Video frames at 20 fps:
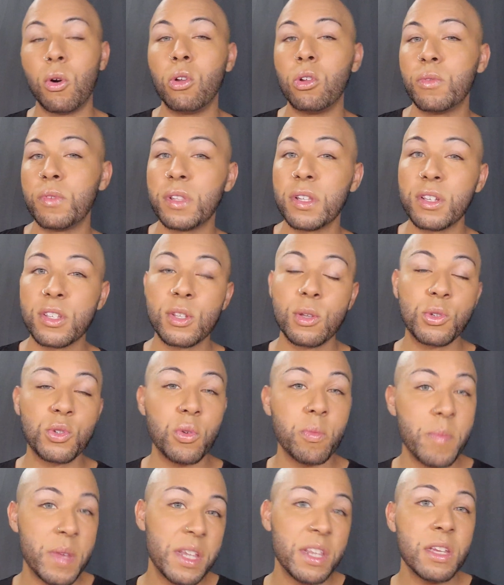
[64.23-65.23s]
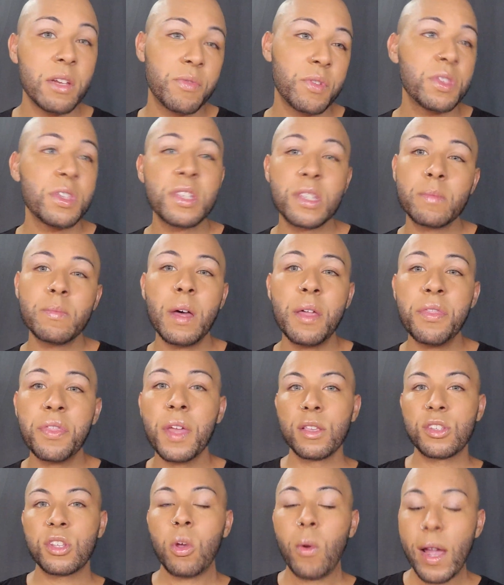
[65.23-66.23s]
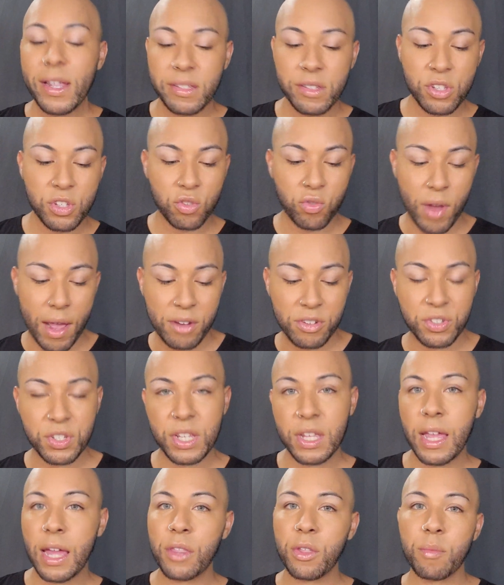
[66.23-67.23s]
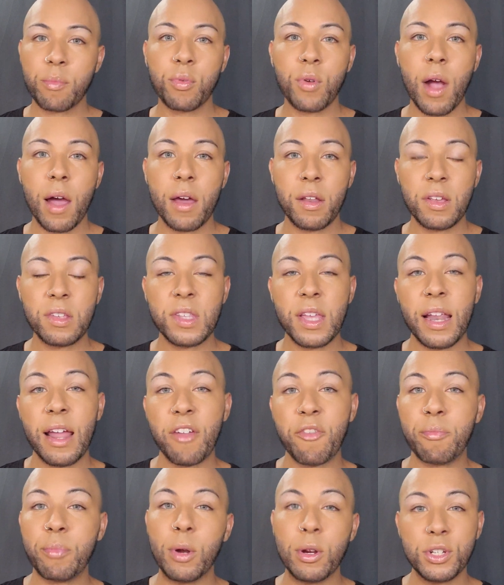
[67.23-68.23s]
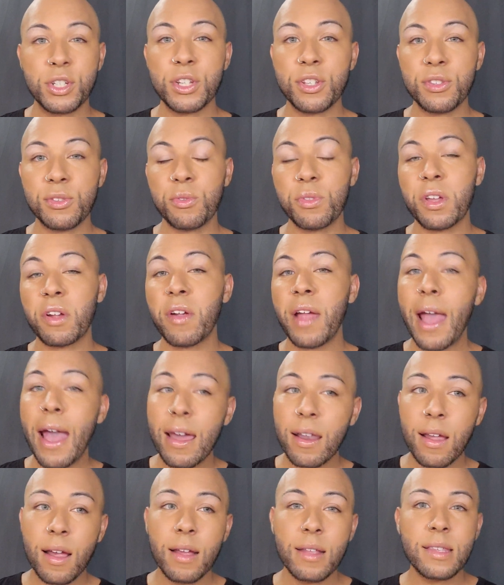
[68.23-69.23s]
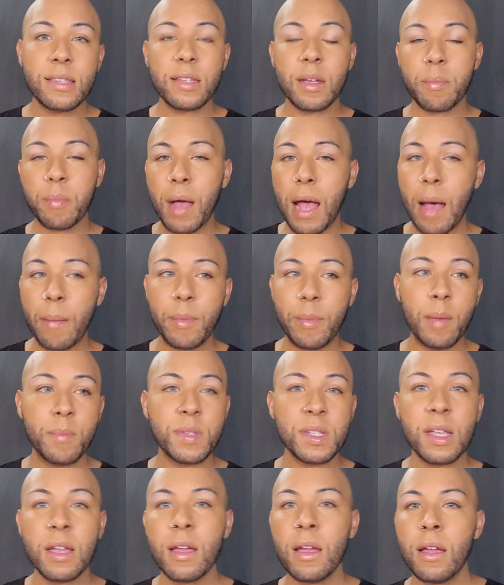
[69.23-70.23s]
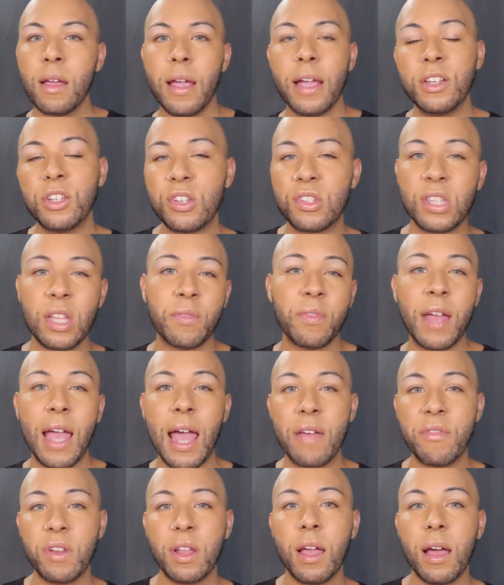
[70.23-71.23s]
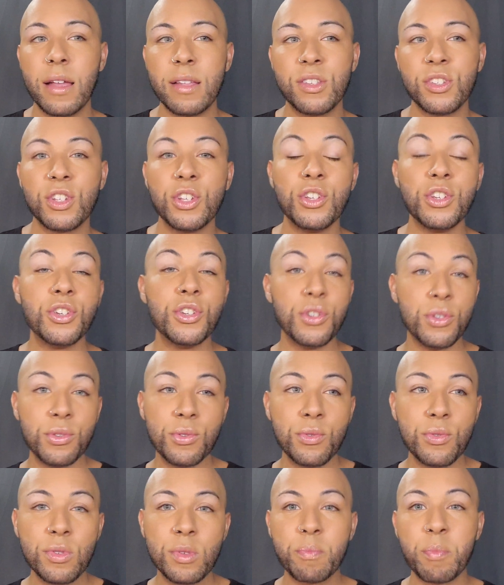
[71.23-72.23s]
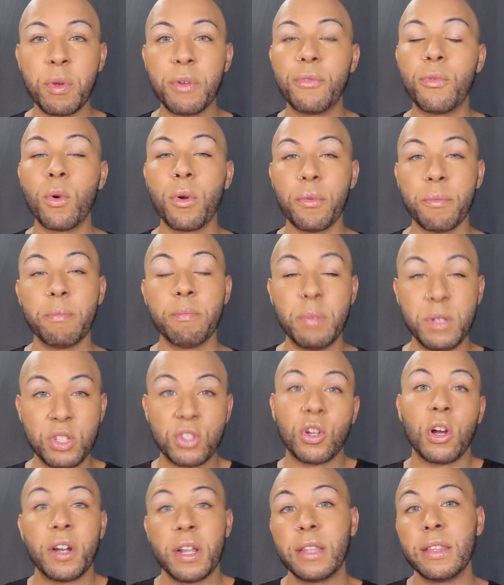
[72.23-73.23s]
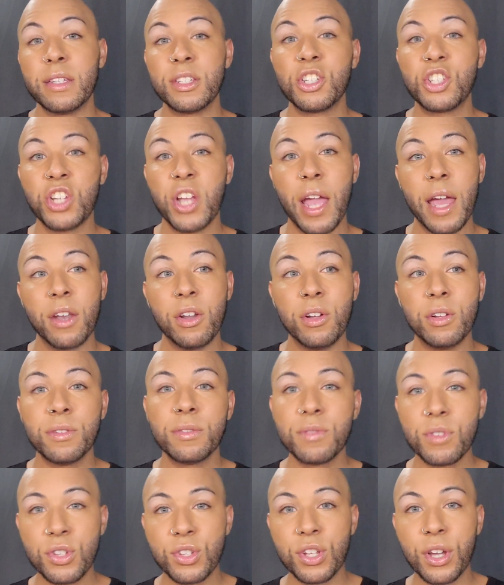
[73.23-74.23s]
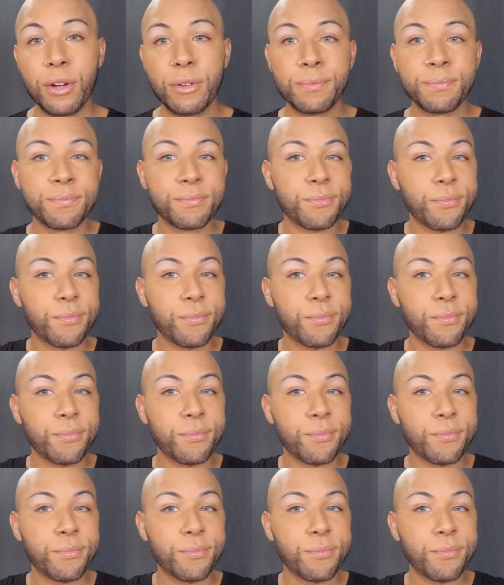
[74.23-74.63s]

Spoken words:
all over their social media for this month. So I had to scrounge together products that I've purchased through their add-ons, their pop-ups, and just stuff I haven't gotten to use before starting this channel. So